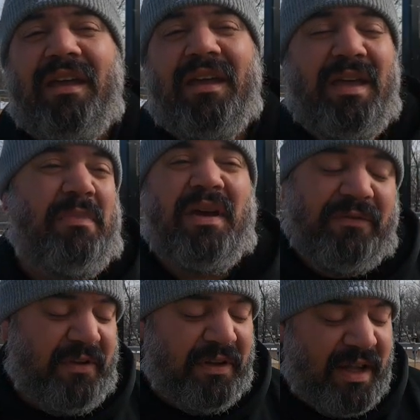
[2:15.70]
it might
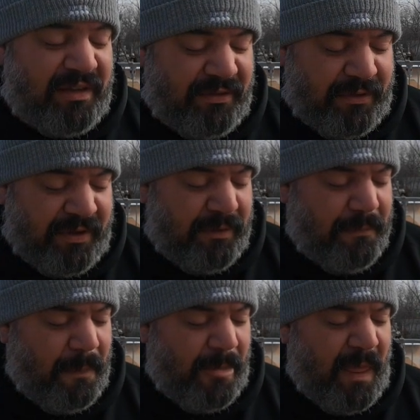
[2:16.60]
feel a lot different.
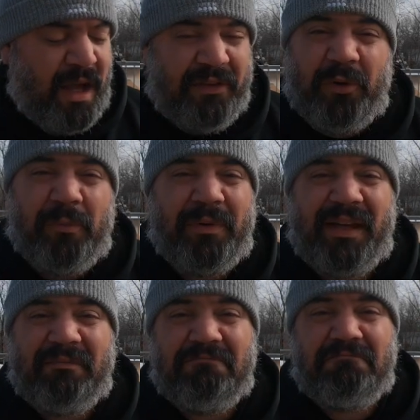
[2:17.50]
Sole
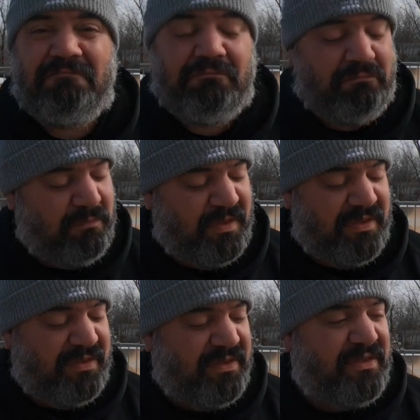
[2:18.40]
plate,
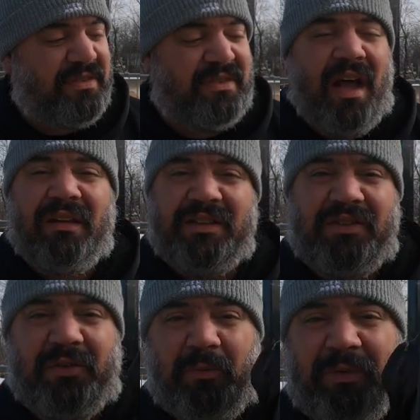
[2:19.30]
solid
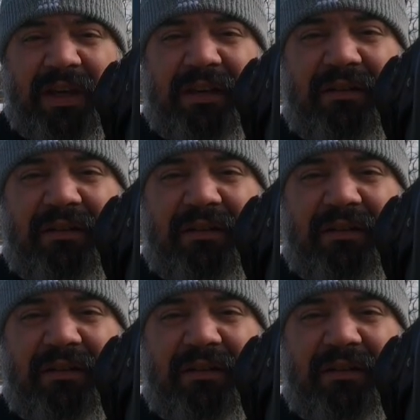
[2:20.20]
sole plate.